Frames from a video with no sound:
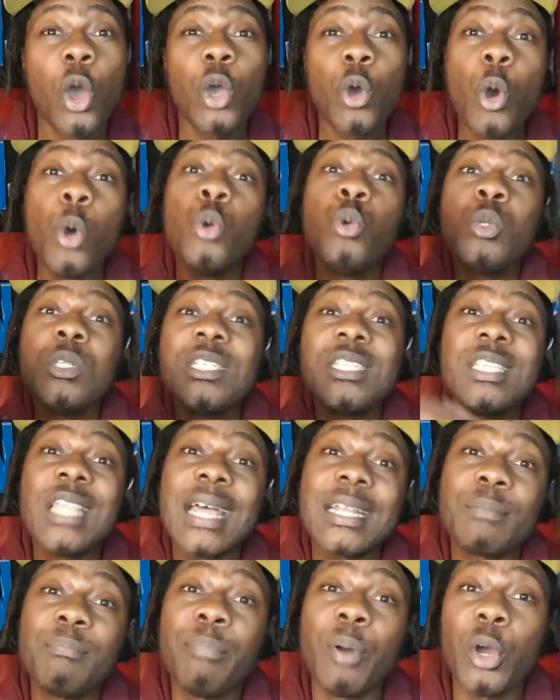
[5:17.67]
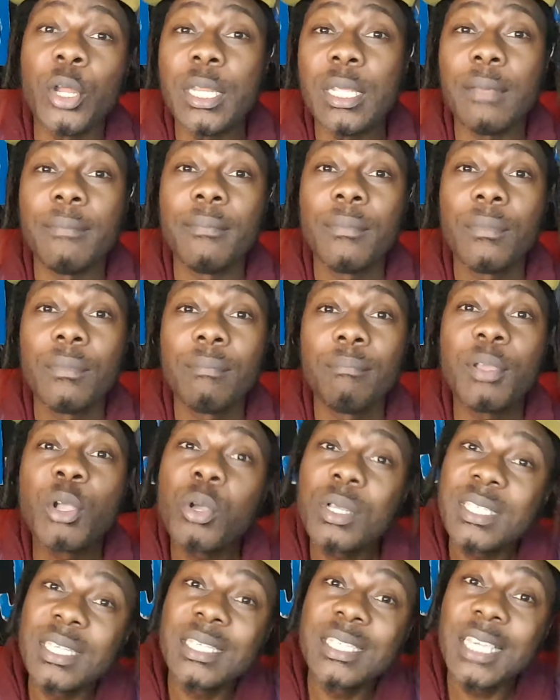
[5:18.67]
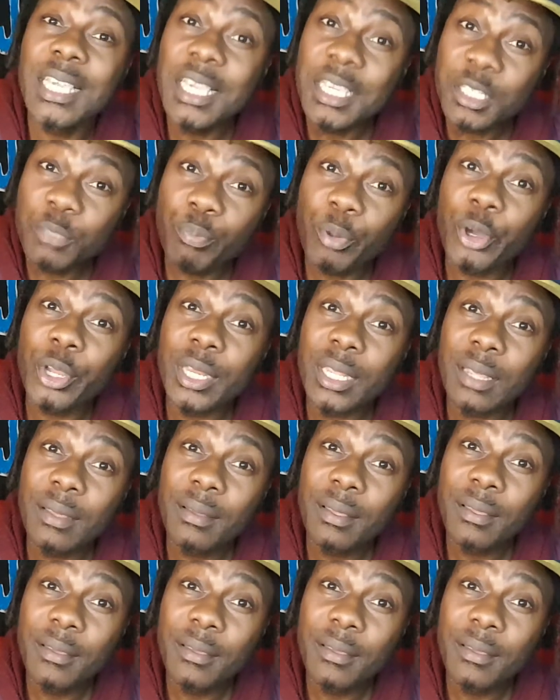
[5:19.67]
owns that body because it's his body.